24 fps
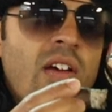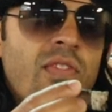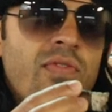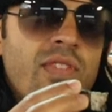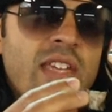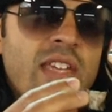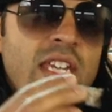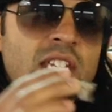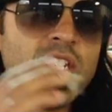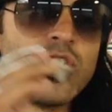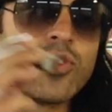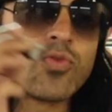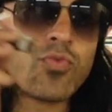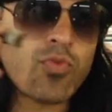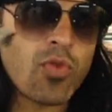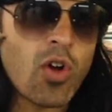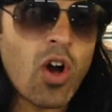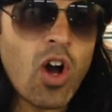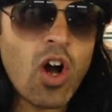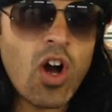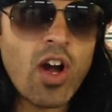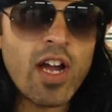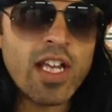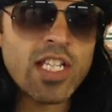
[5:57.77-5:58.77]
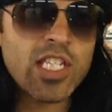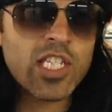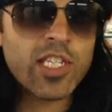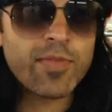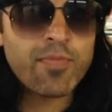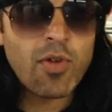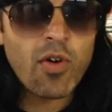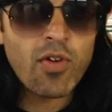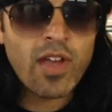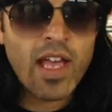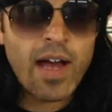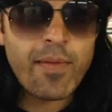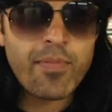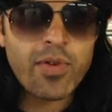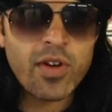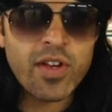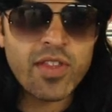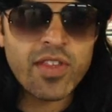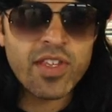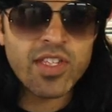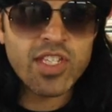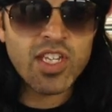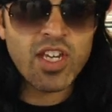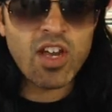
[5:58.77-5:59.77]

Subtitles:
the draw and smoke output of this